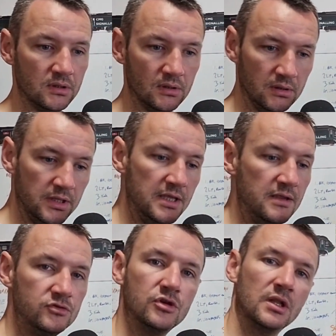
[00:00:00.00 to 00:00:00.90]

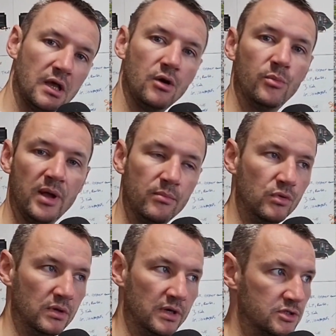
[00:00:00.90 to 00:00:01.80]
leaves you a little bit
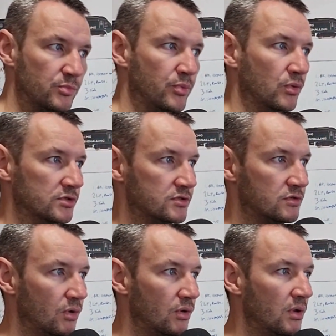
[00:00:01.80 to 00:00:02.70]
more exposed
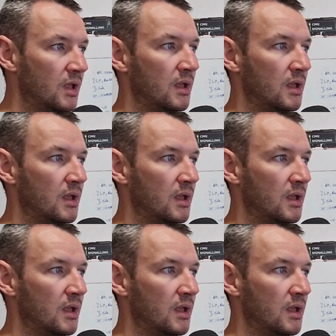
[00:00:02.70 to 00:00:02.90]
to